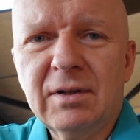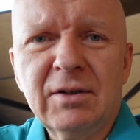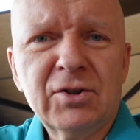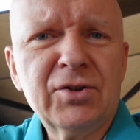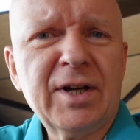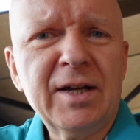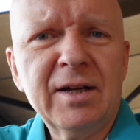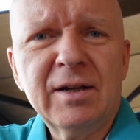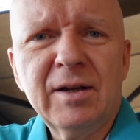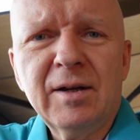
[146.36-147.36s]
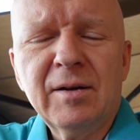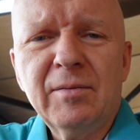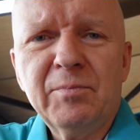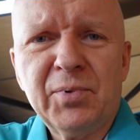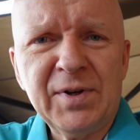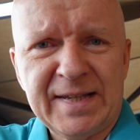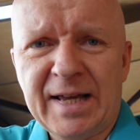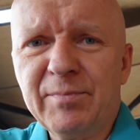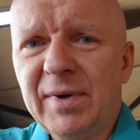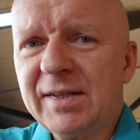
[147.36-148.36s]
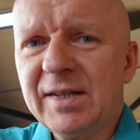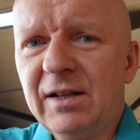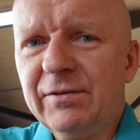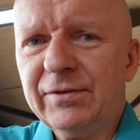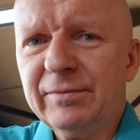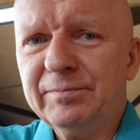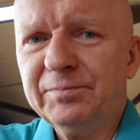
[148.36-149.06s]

Should I present myself?